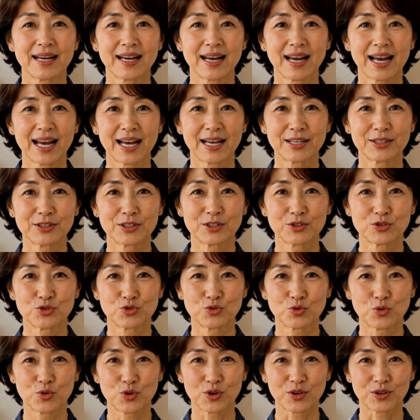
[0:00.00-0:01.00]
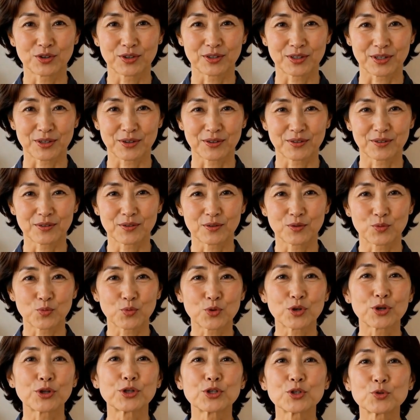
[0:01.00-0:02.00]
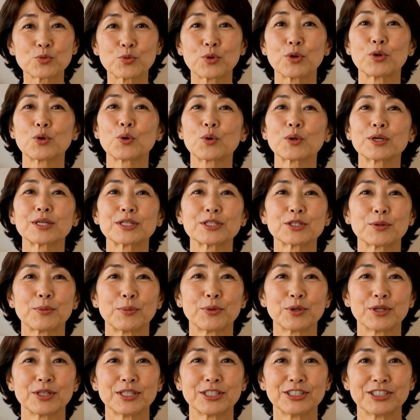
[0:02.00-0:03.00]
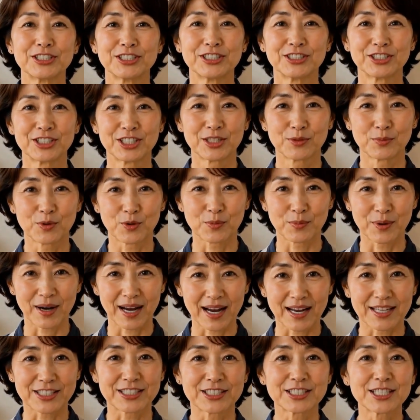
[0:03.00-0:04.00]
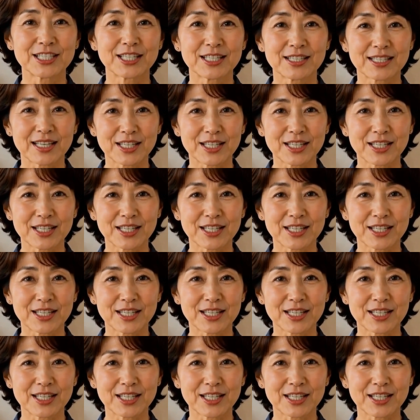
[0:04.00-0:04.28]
and the drawer where you were going to put a steamer basket